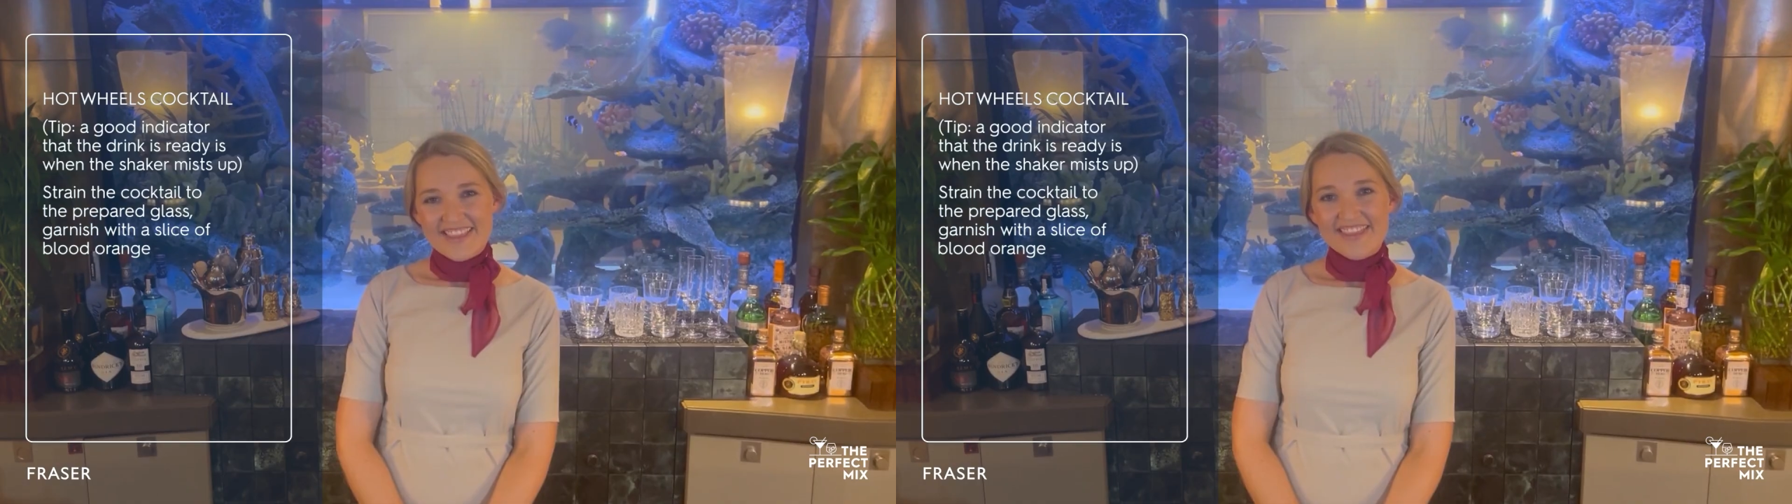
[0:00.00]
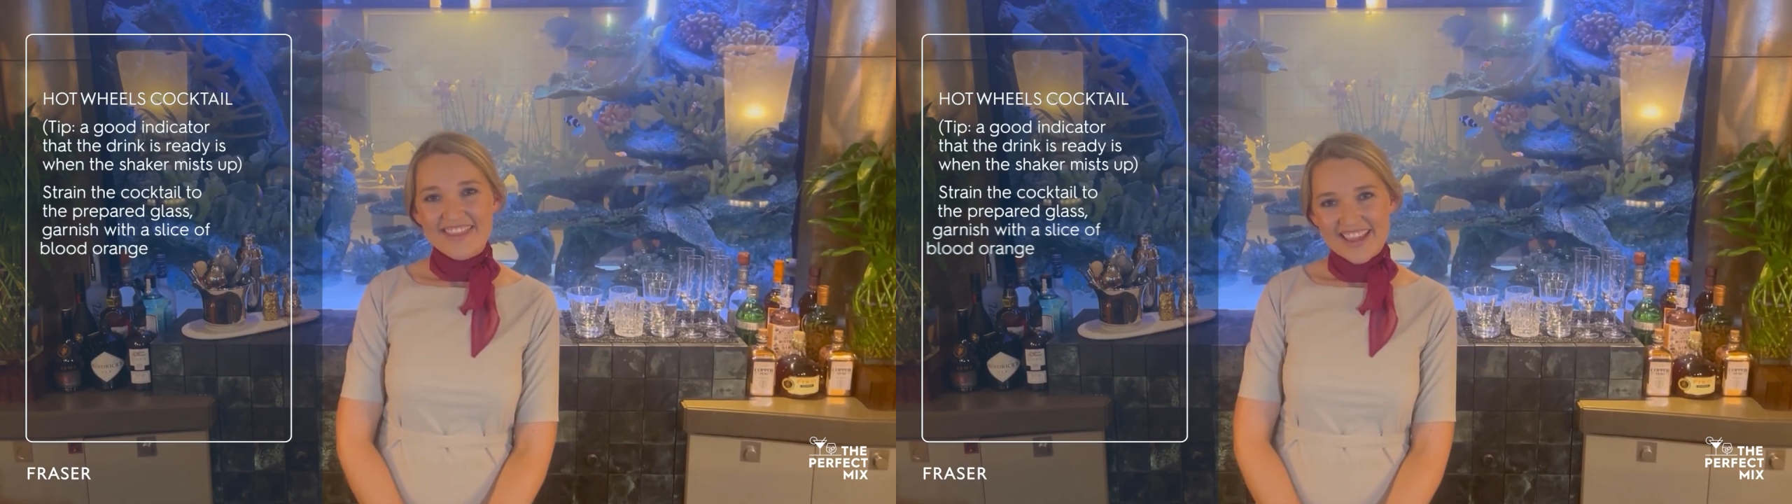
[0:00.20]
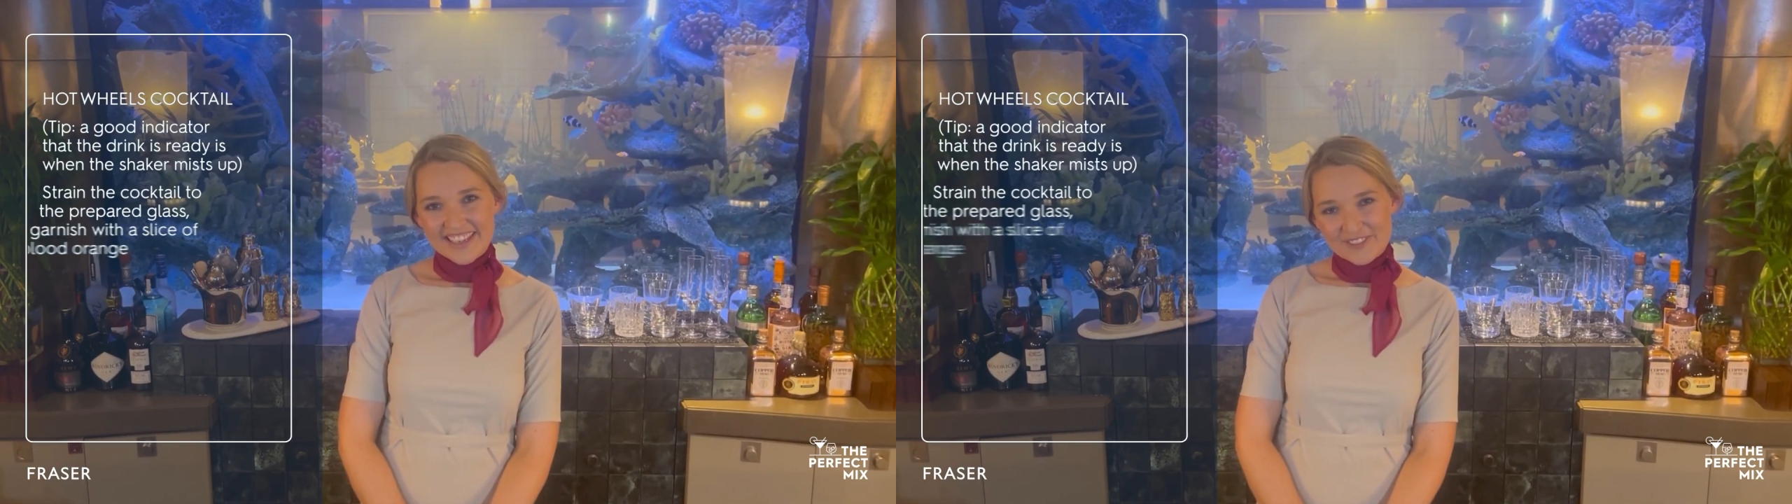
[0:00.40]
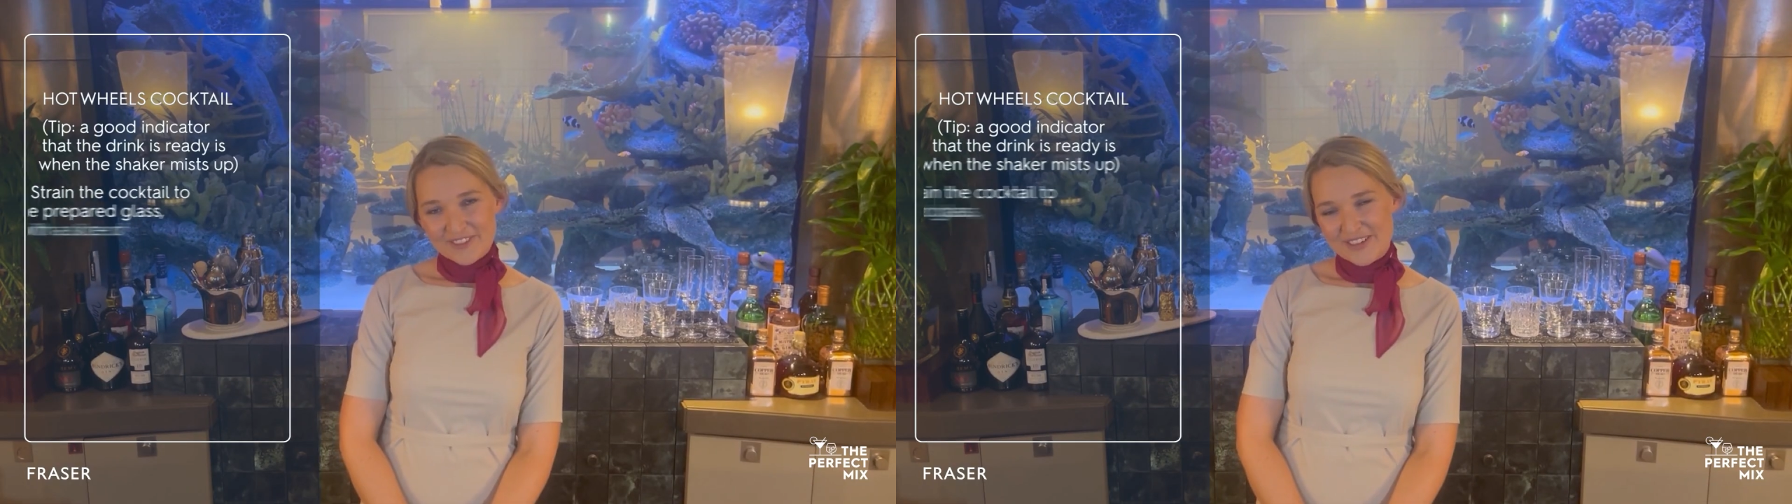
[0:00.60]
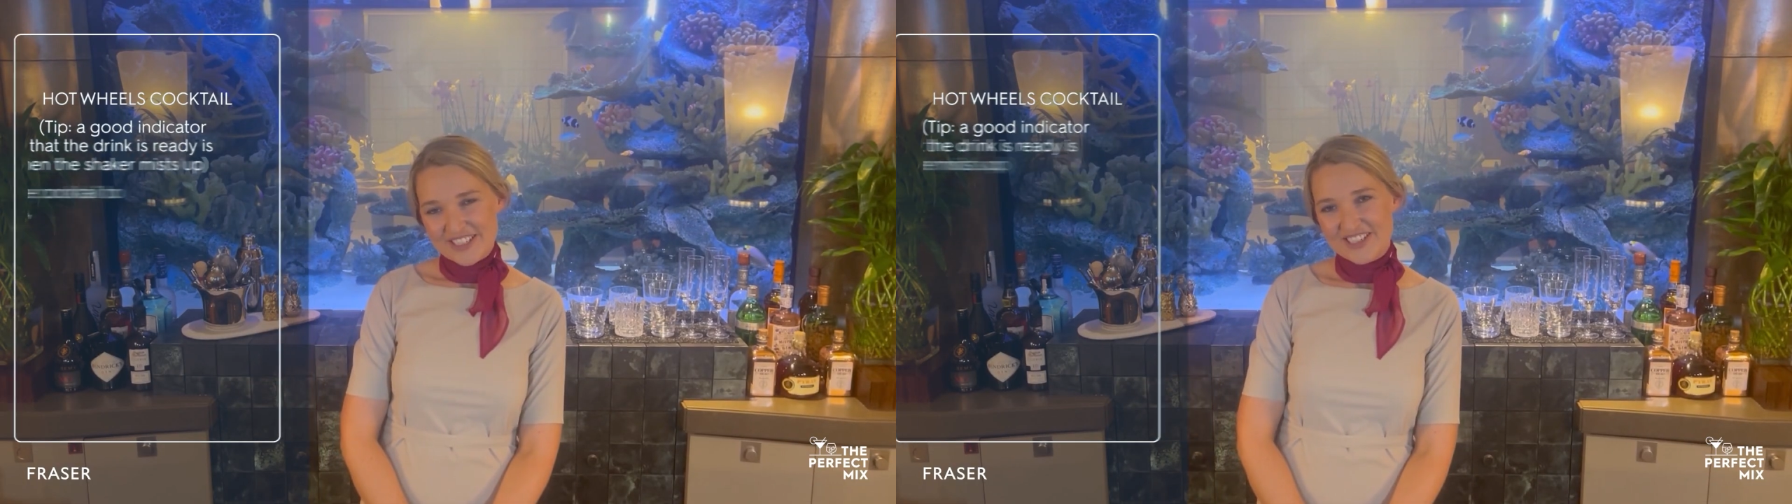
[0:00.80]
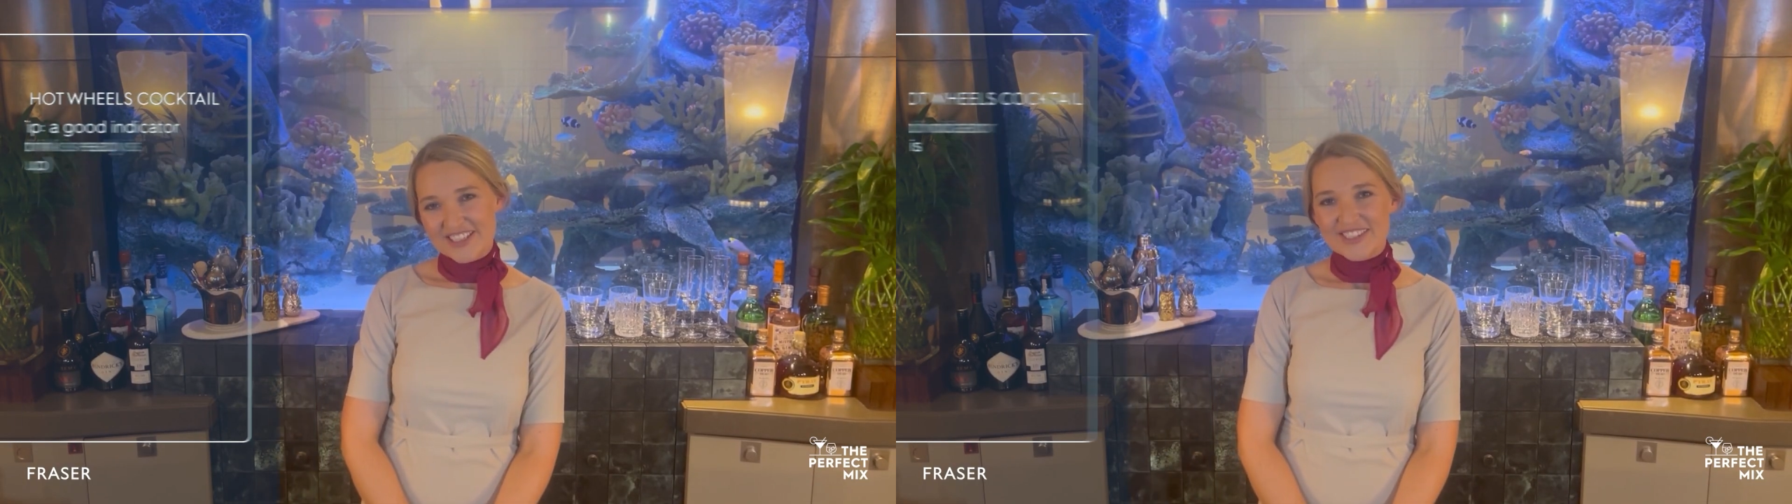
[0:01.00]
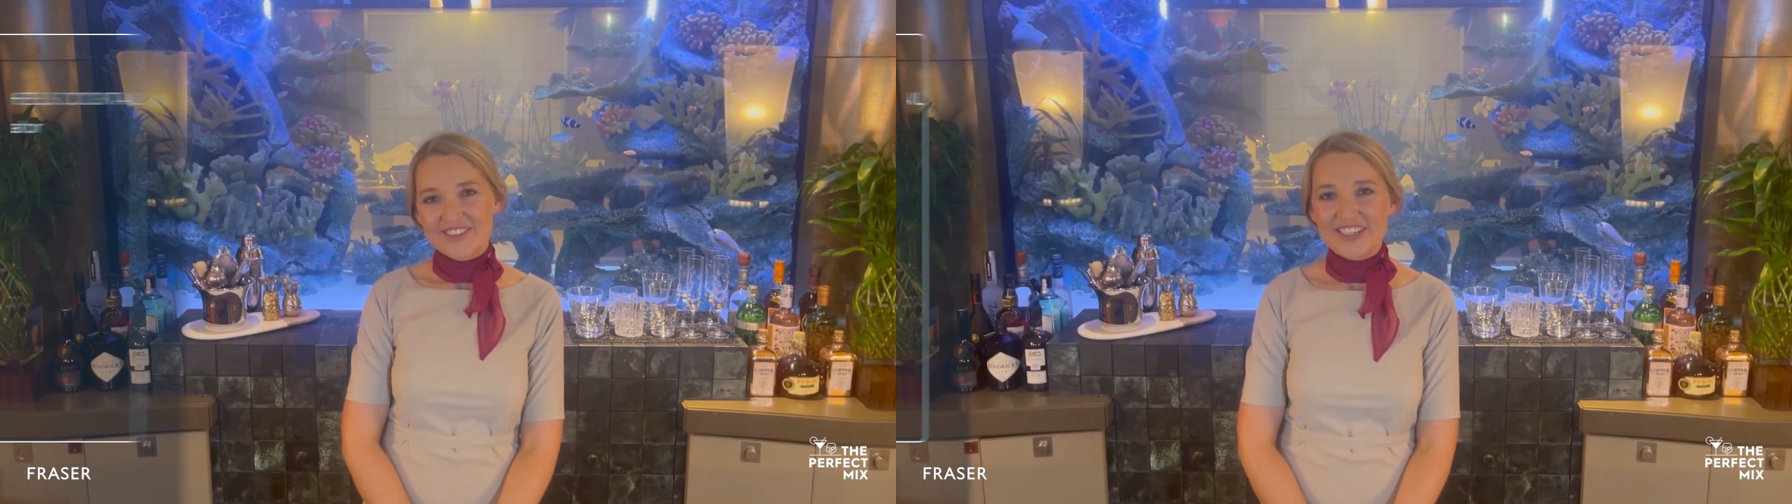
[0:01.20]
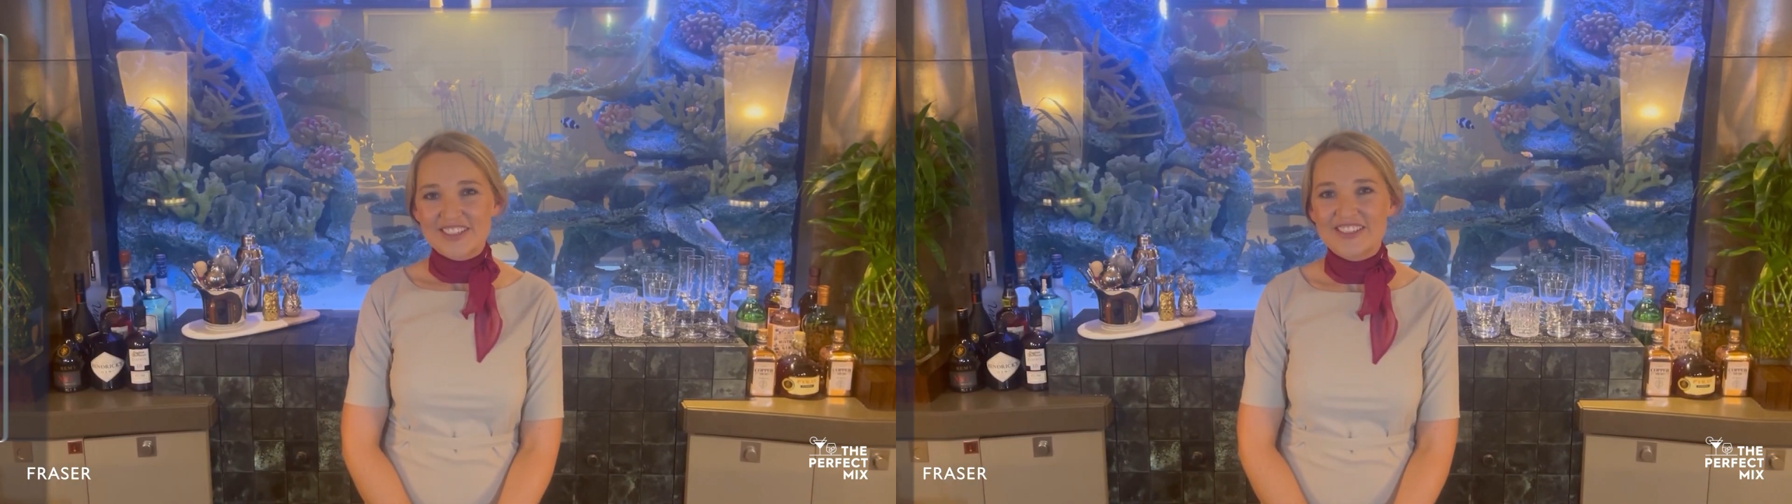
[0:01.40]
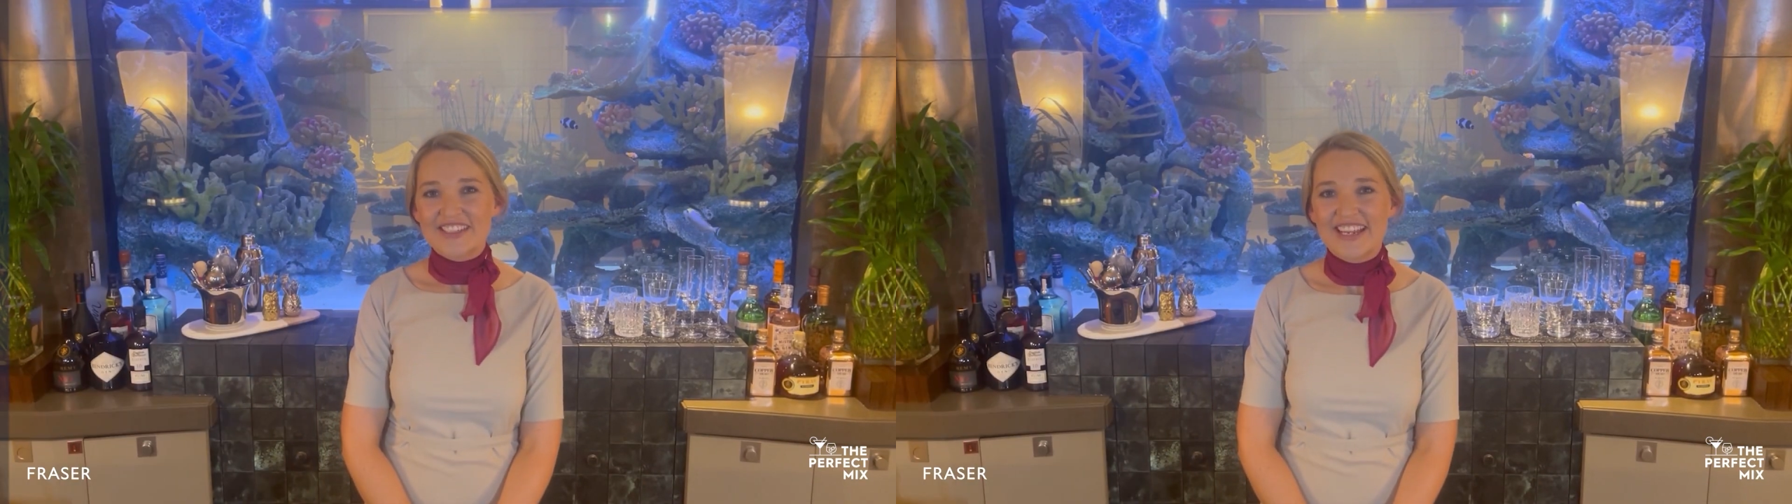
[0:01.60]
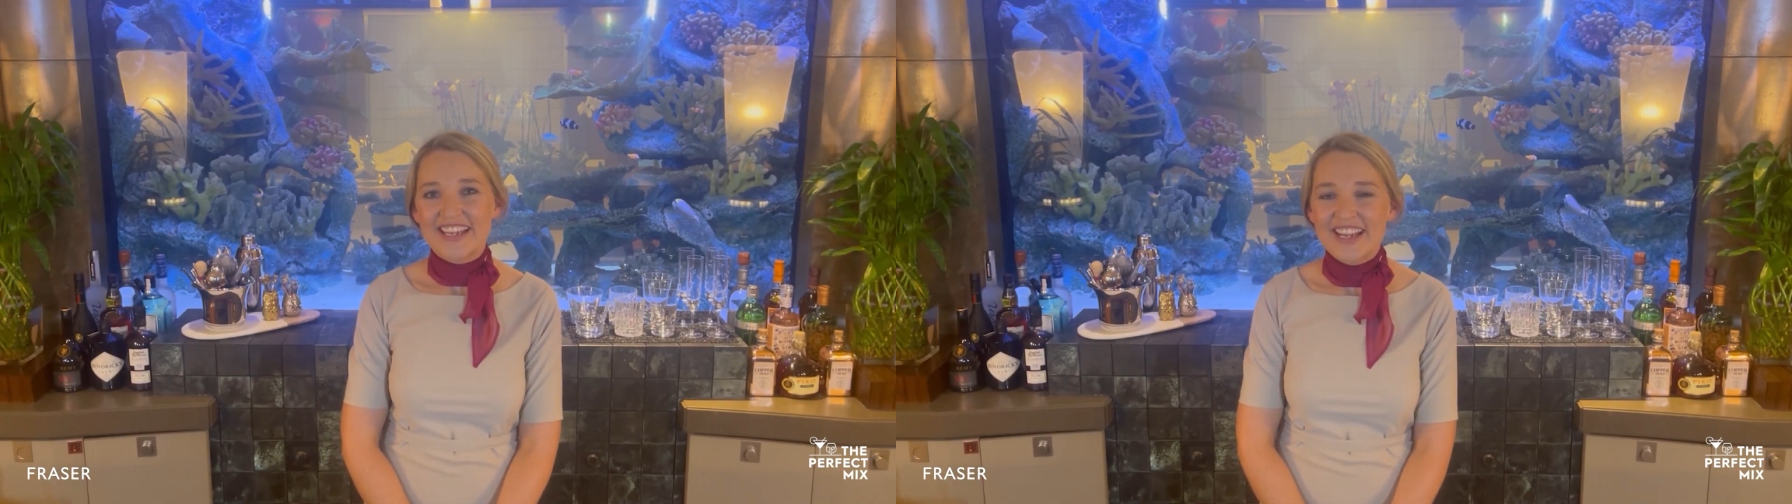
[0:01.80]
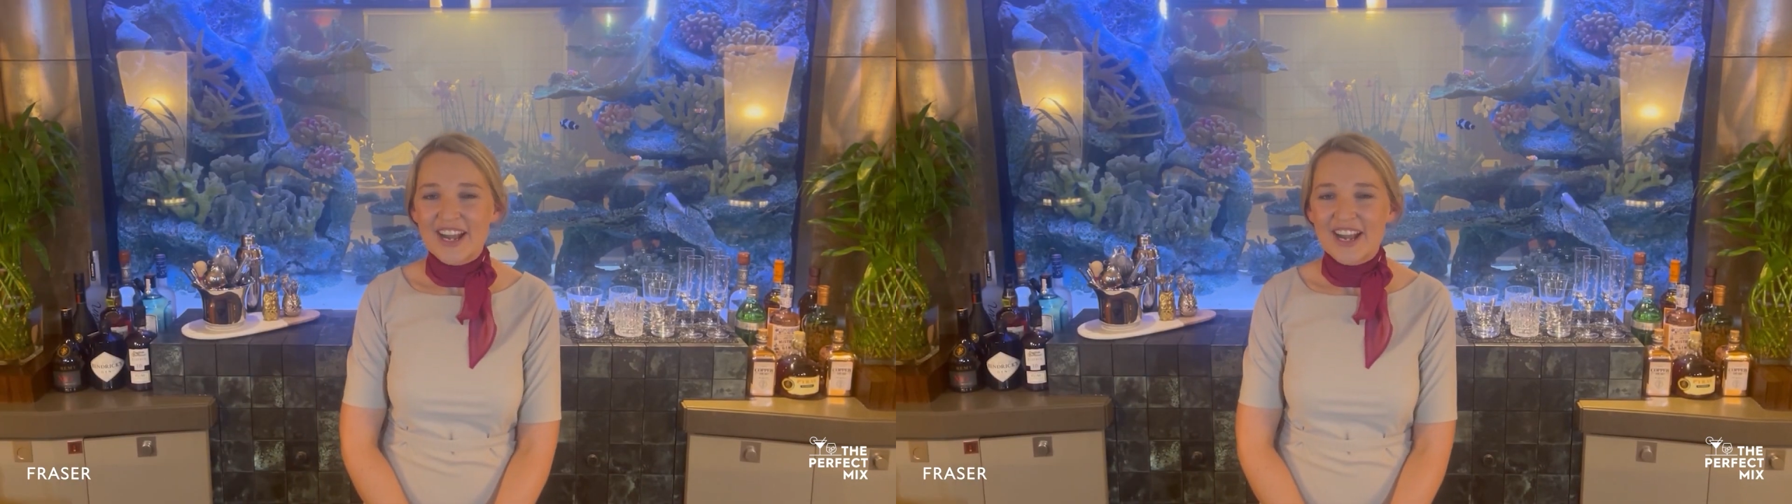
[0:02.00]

Thank you for watching this video today.